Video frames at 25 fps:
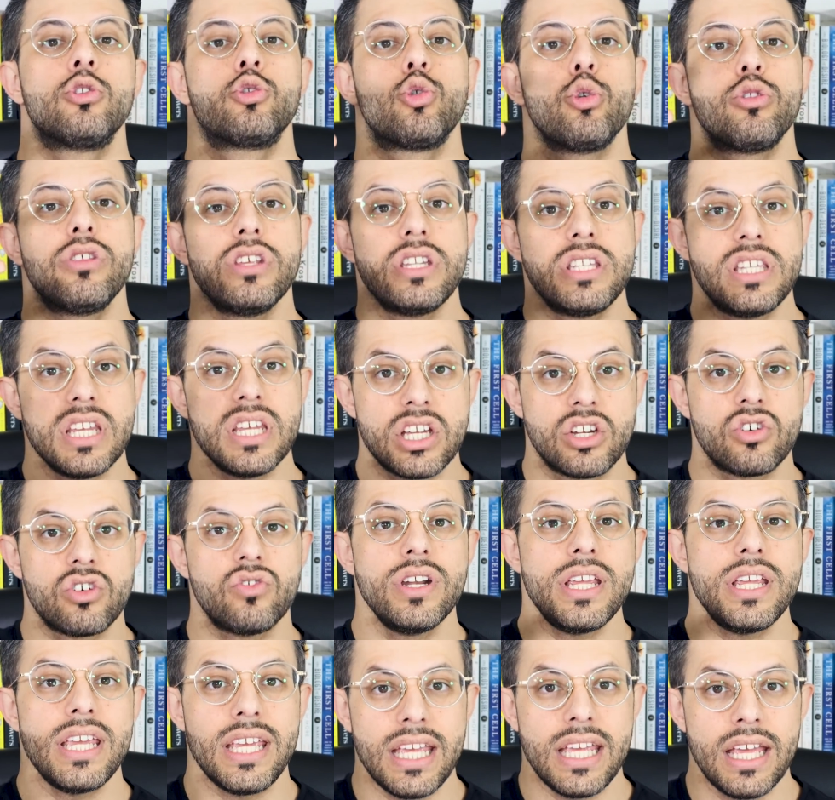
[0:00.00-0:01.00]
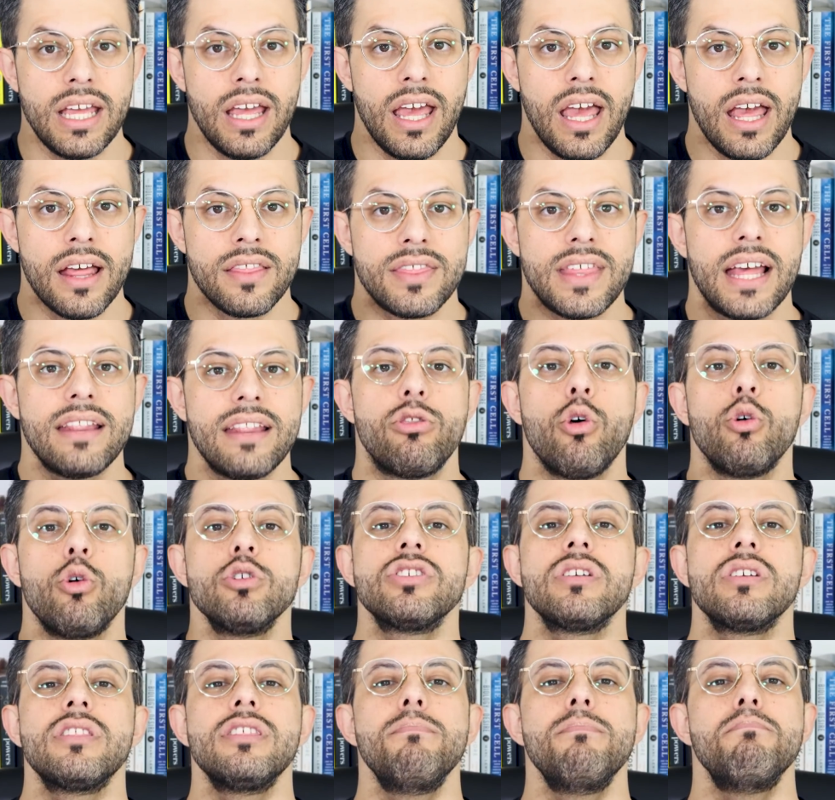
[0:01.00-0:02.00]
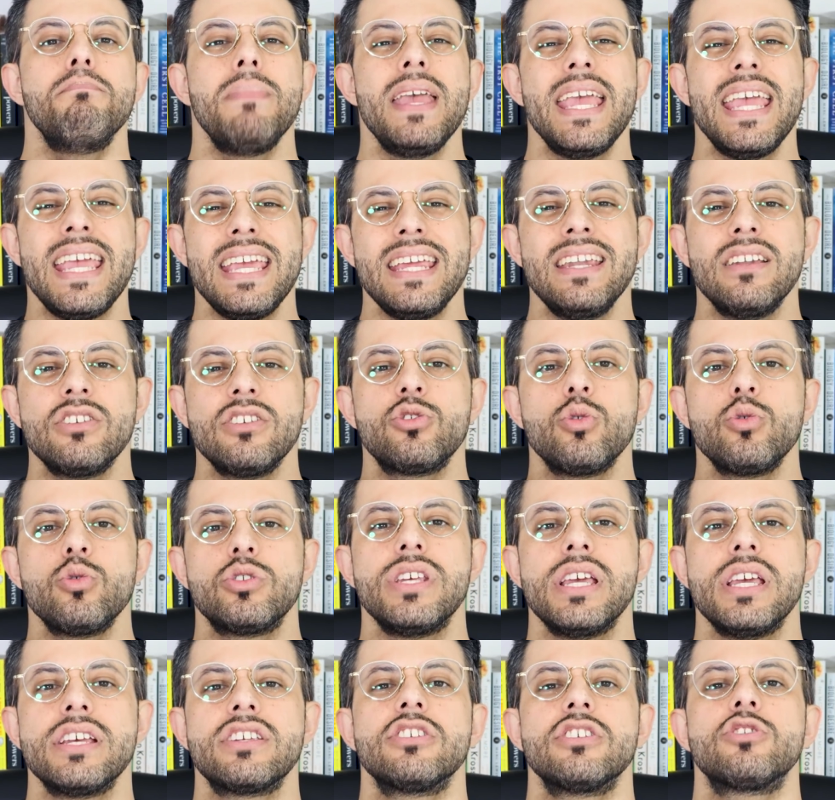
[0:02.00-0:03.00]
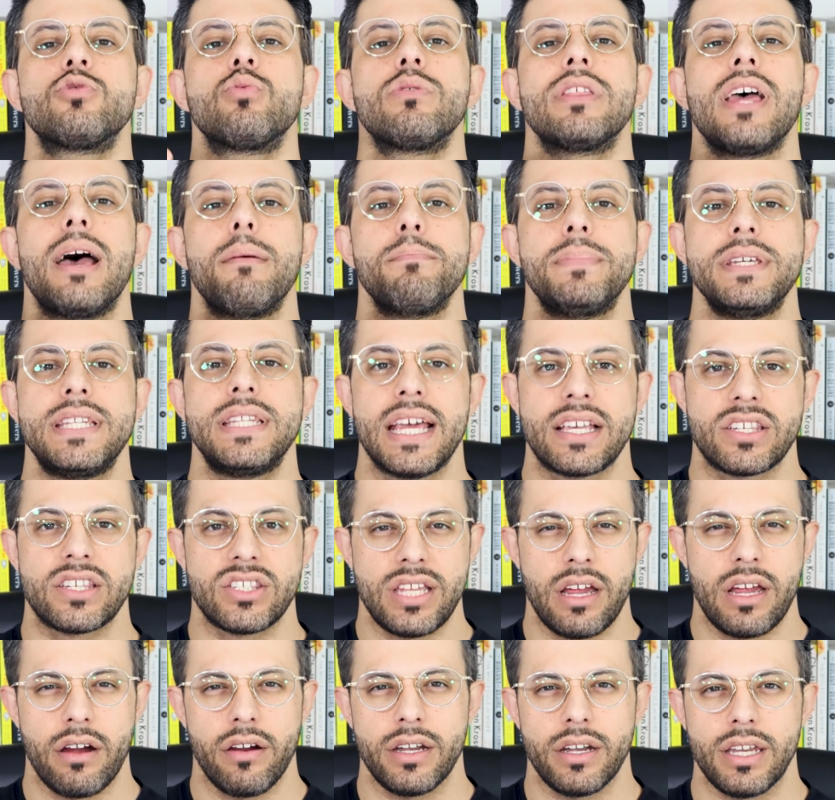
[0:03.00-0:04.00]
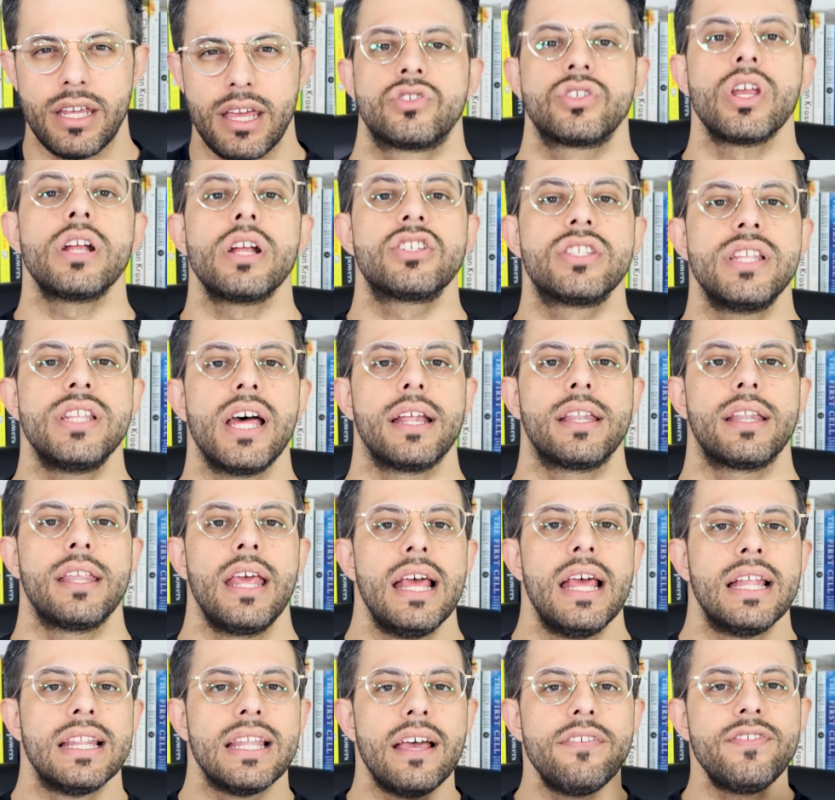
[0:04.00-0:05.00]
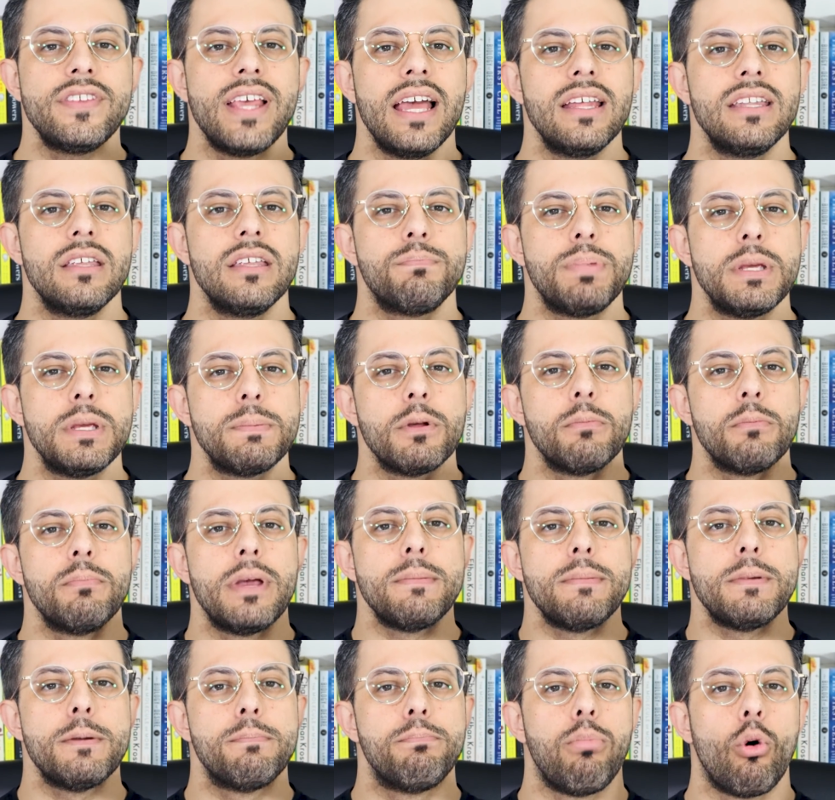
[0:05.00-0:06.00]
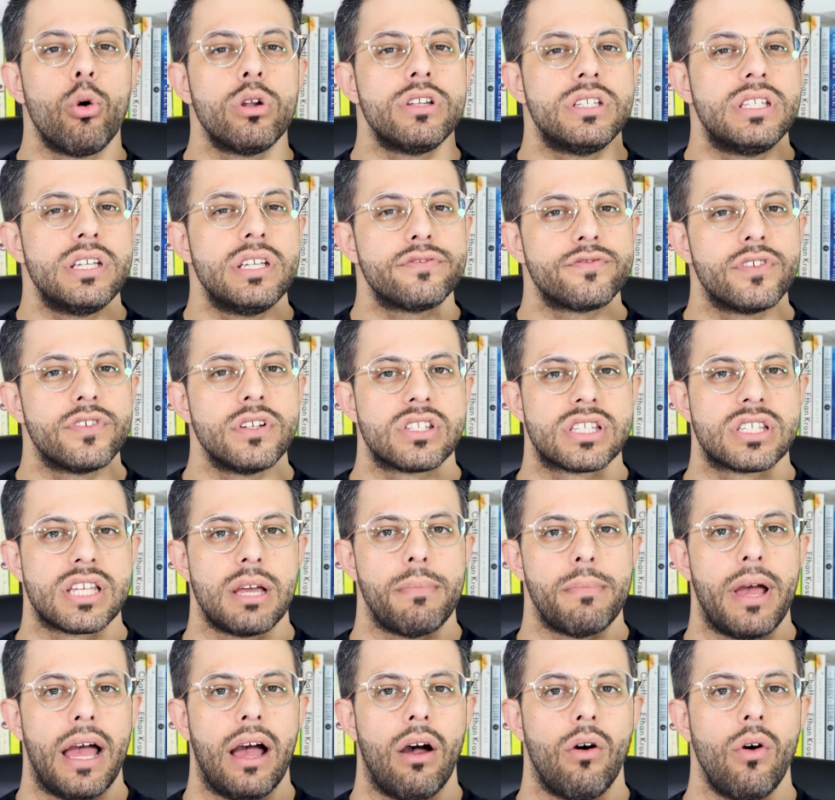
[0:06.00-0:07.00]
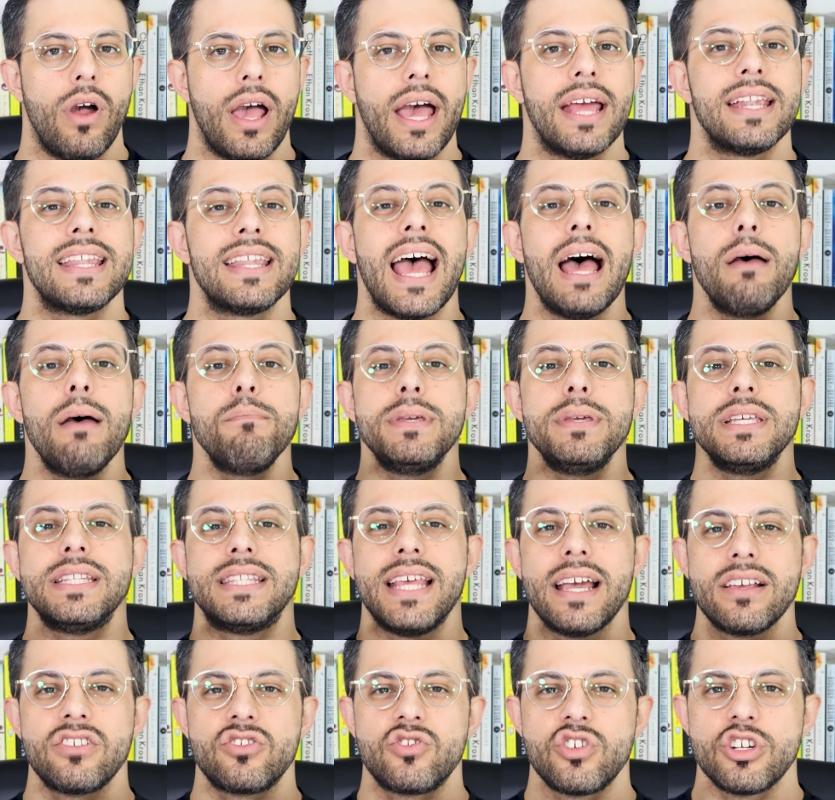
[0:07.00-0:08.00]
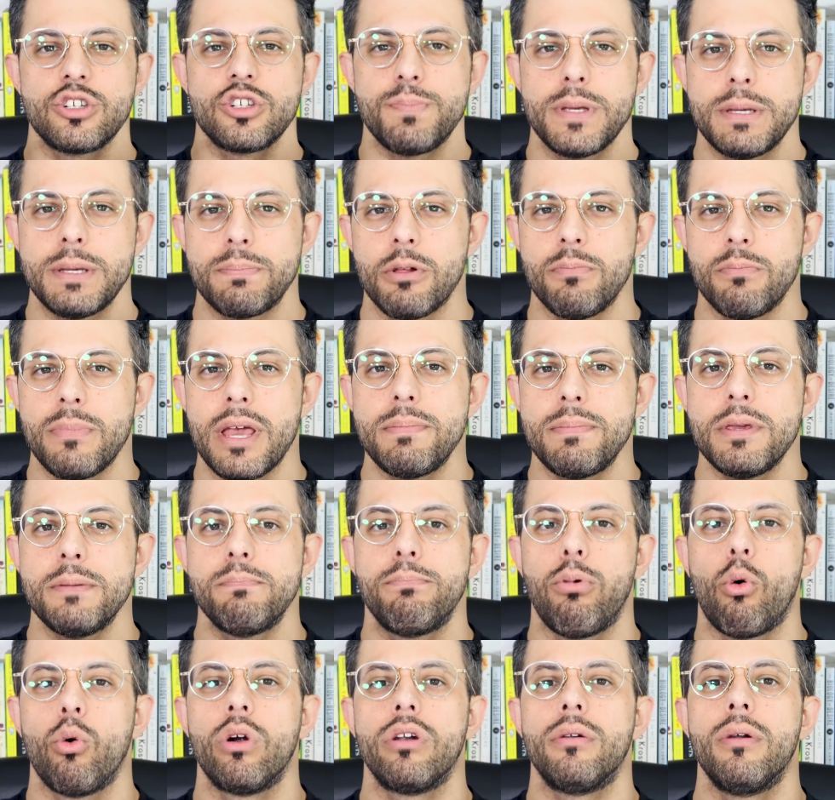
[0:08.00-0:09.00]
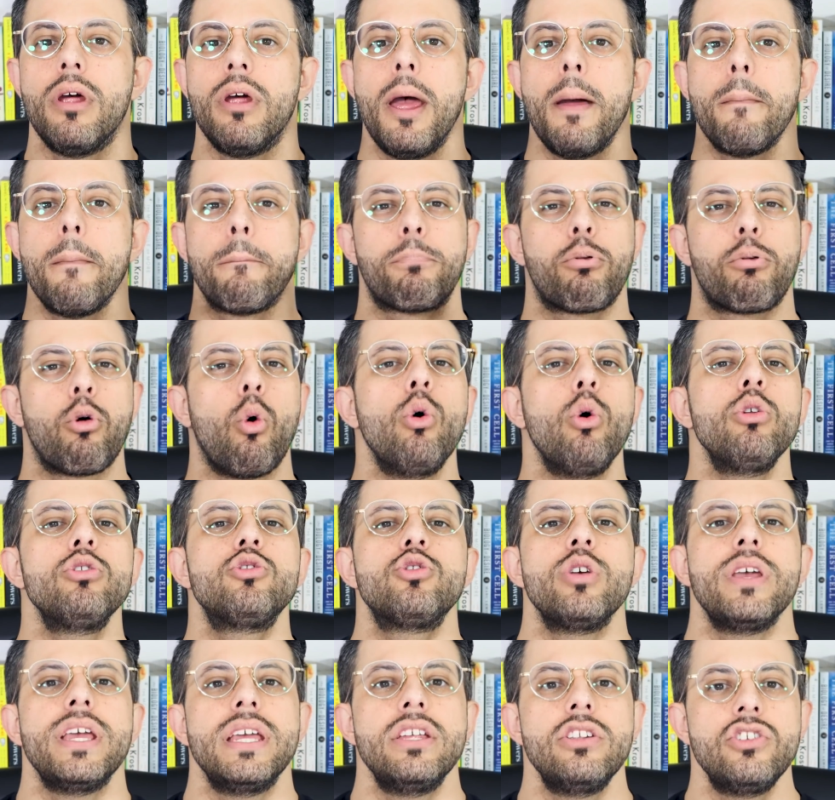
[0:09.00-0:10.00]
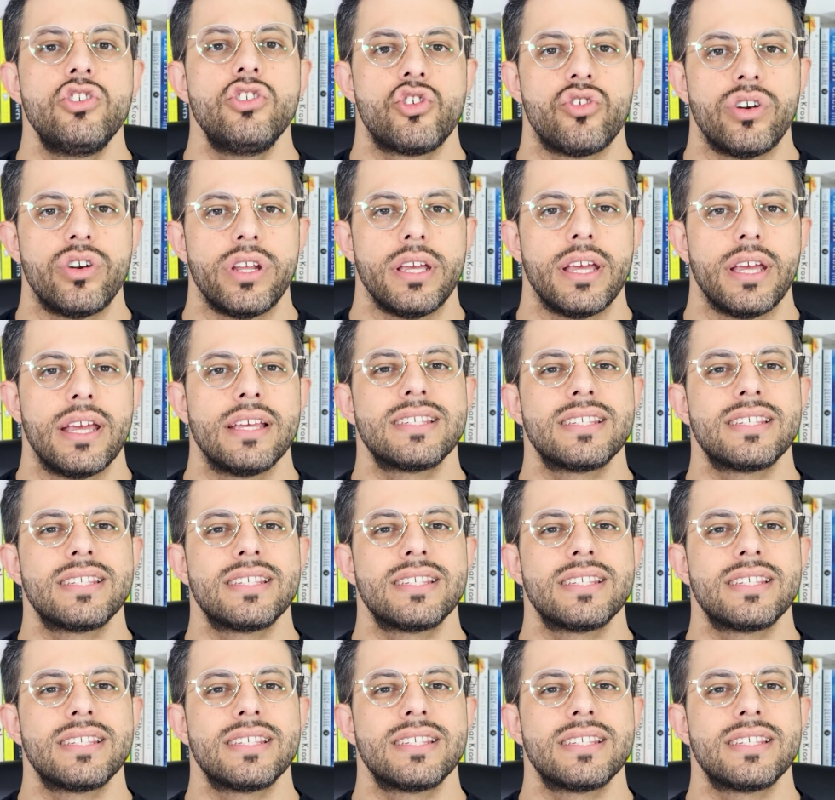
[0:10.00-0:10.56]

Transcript: to the degree that those are the main associations with ambidexterity, such that left-handed people may be born different somehow, and ambidextrous people may be born prone to injury.